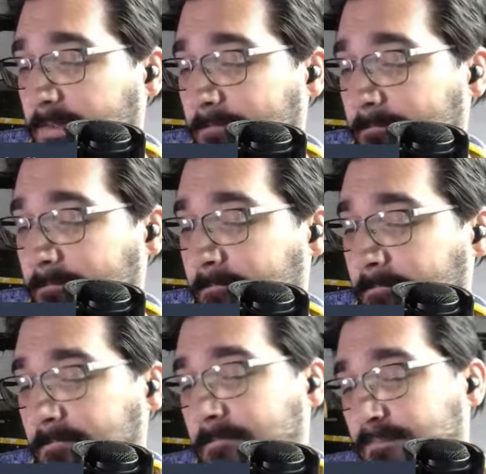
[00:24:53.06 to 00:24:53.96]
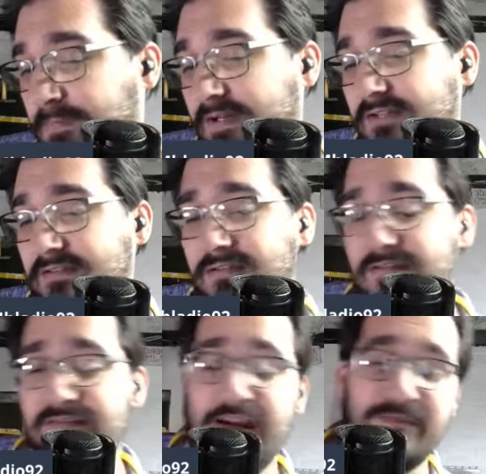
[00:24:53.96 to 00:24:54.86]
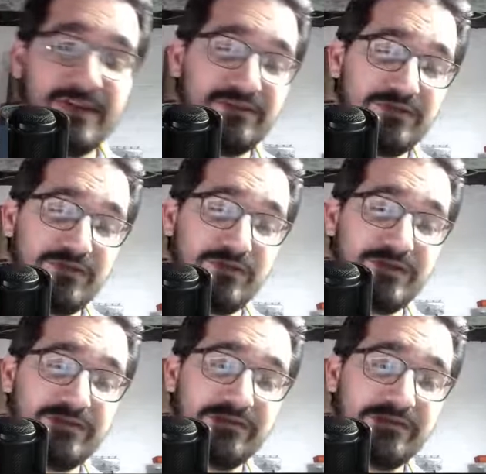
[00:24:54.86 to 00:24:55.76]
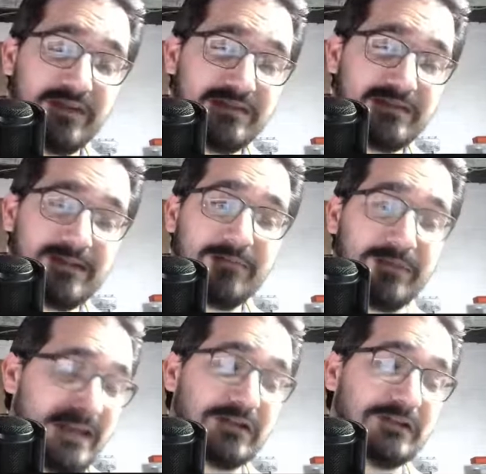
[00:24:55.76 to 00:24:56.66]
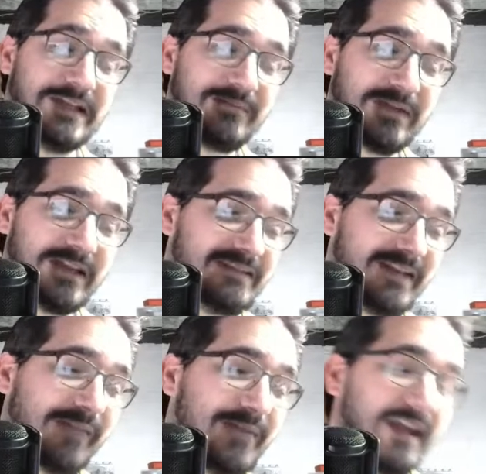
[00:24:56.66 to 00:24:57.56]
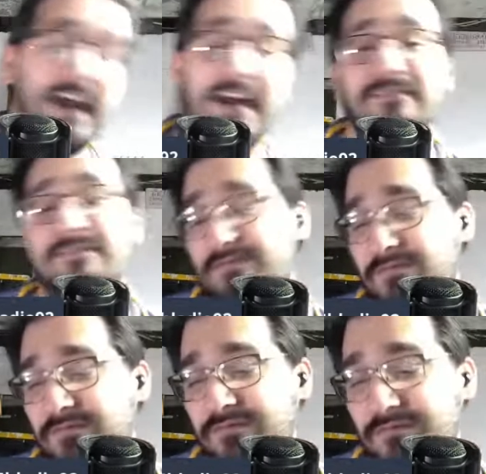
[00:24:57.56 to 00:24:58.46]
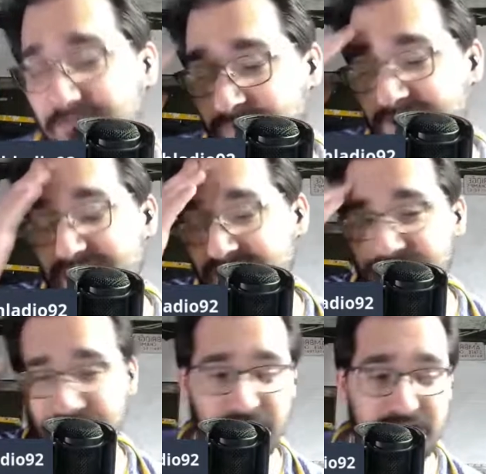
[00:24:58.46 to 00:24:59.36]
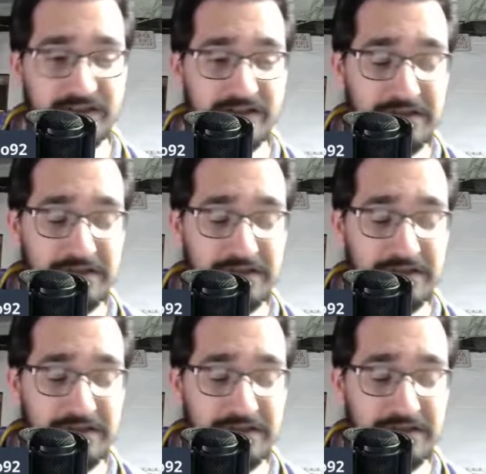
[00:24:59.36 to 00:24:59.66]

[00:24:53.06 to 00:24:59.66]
Uh, but Sammy's doing fun. I'm entertained by Sammy. What he's doing.